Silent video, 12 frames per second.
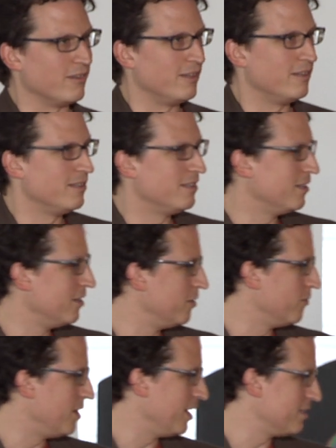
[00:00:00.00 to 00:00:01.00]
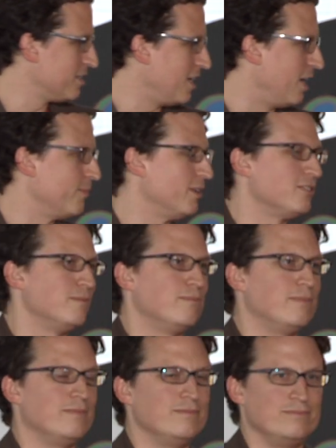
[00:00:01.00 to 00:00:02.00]
the UI on top.
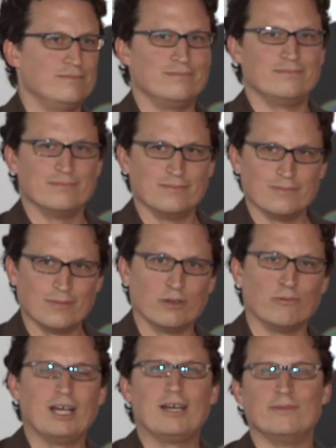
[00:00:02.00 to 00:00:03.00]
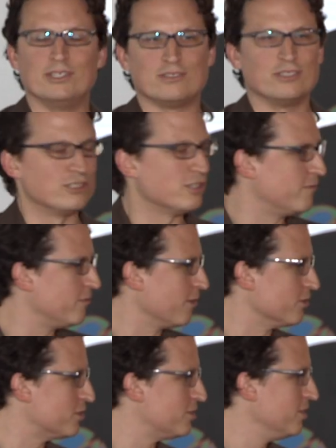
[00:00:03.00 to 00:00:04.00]
The web is just the
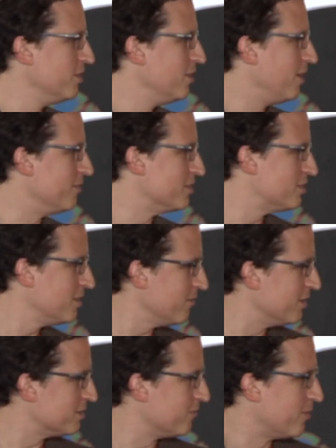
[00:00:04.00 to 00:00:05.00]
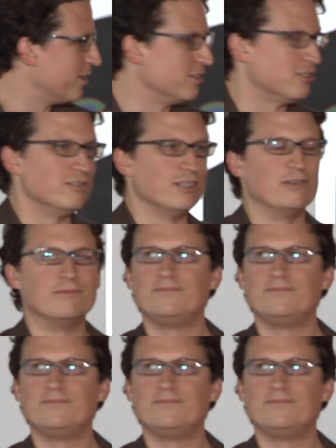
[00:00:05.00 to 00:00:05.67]
first of a series of things you do,